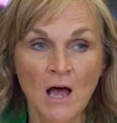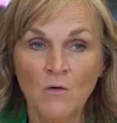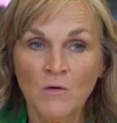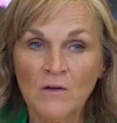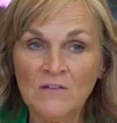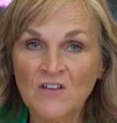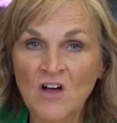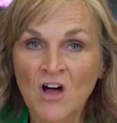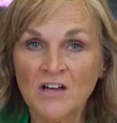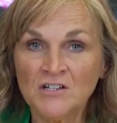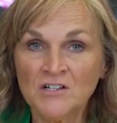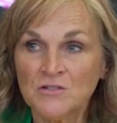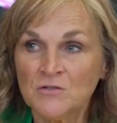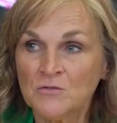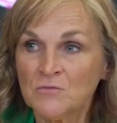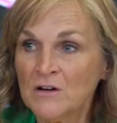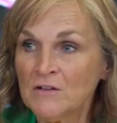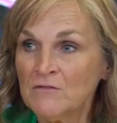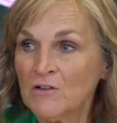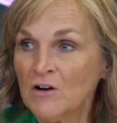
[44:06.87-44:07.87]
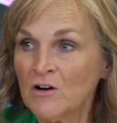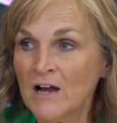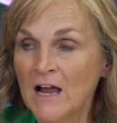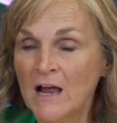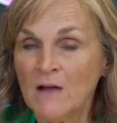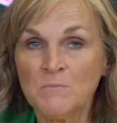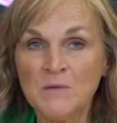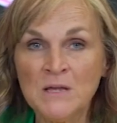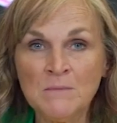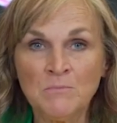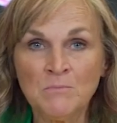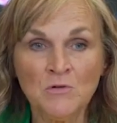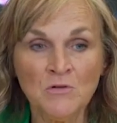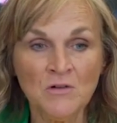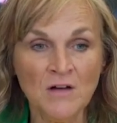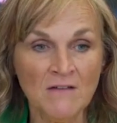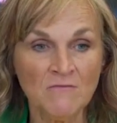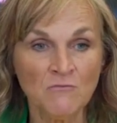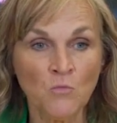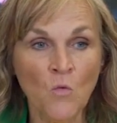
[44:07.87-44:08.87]
We've gone to the river and people
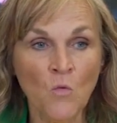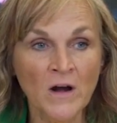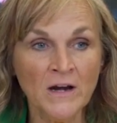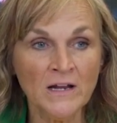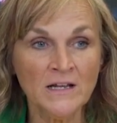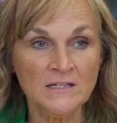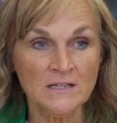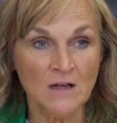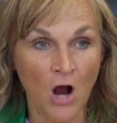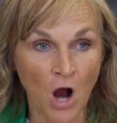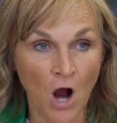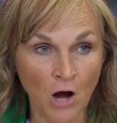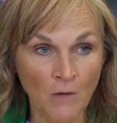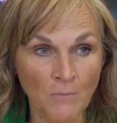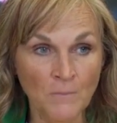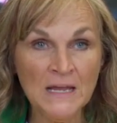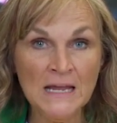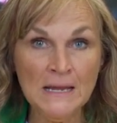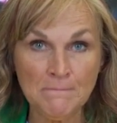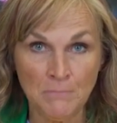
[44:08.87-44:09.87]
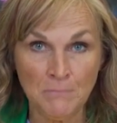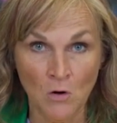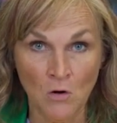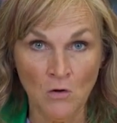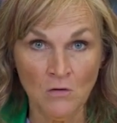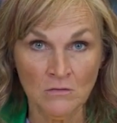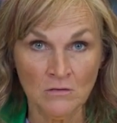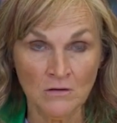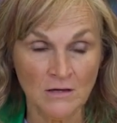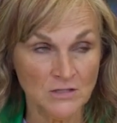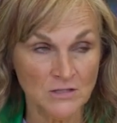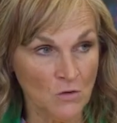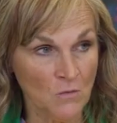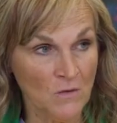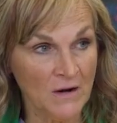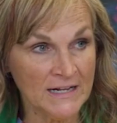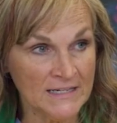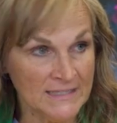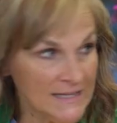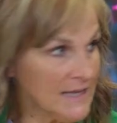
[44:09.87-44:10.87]
have wanted our people. So
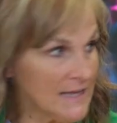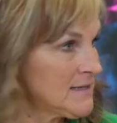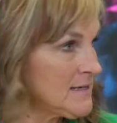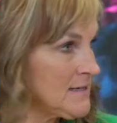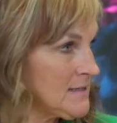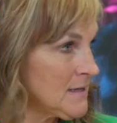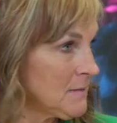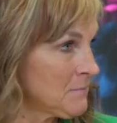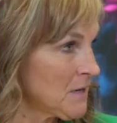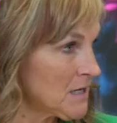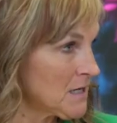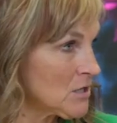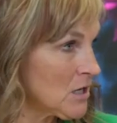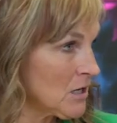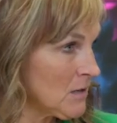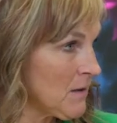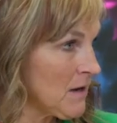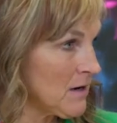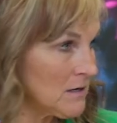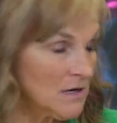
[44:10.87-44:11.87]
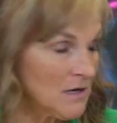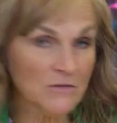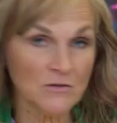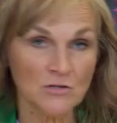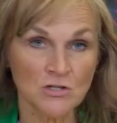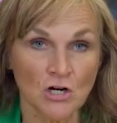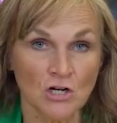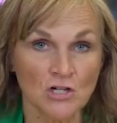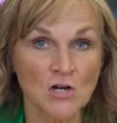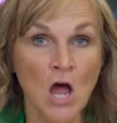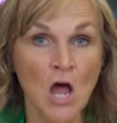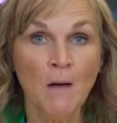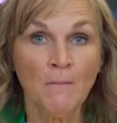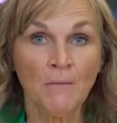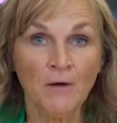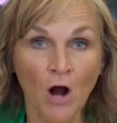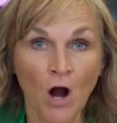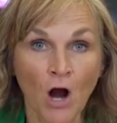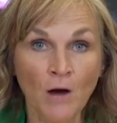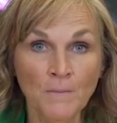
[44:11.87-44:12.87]
when I say this, I'm not talking about another church,
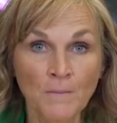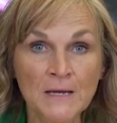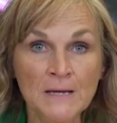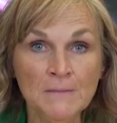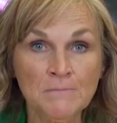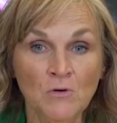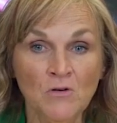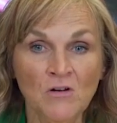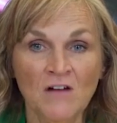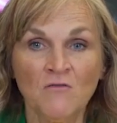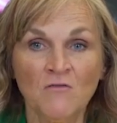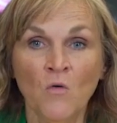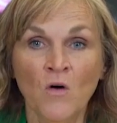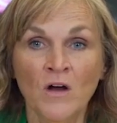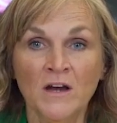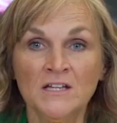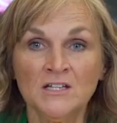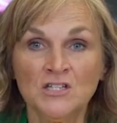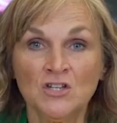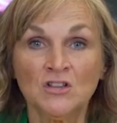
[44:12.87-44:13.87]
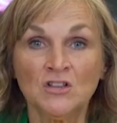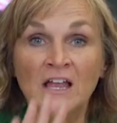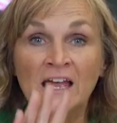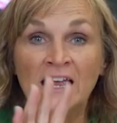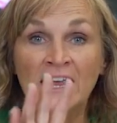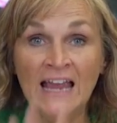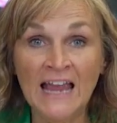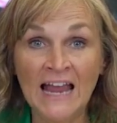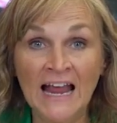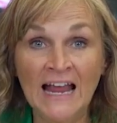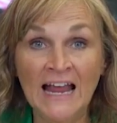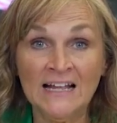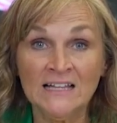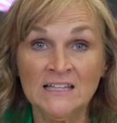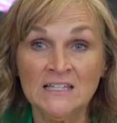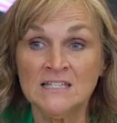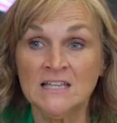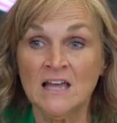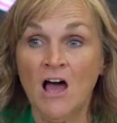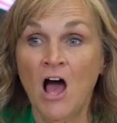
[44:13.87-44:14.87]
but our people have wanted to lay
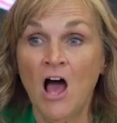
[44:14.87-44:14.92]
hands